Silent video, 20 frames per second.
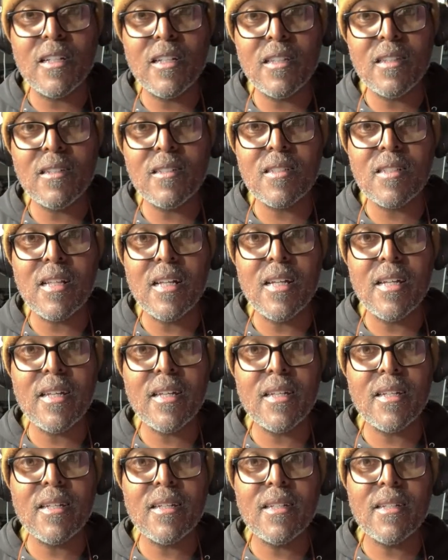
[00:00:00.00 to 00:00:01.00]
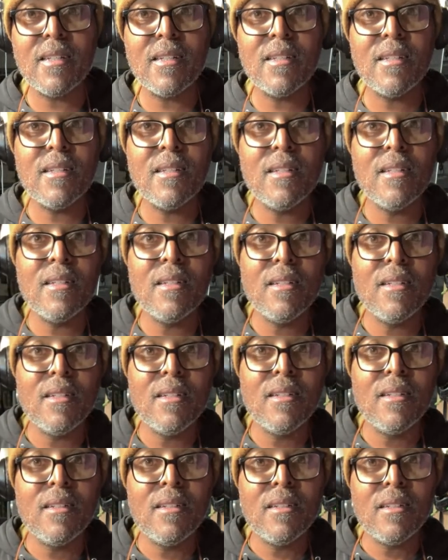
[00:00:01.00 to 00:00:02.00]
It looks like.
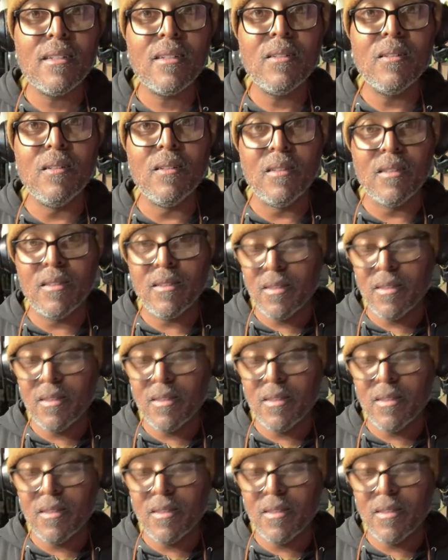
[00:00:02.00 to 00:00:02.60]
Cool.